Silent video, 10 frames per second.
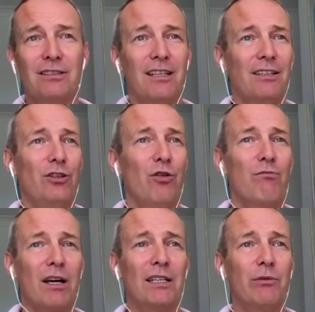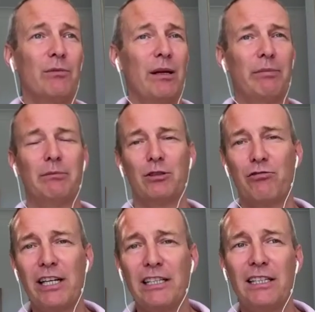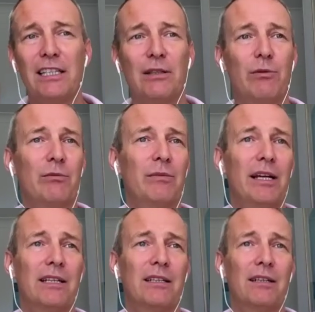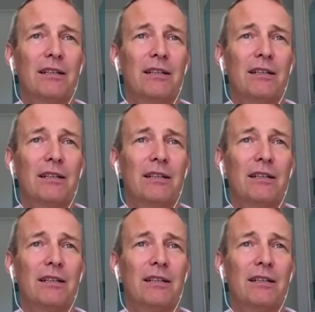that money will make people greedy, it will make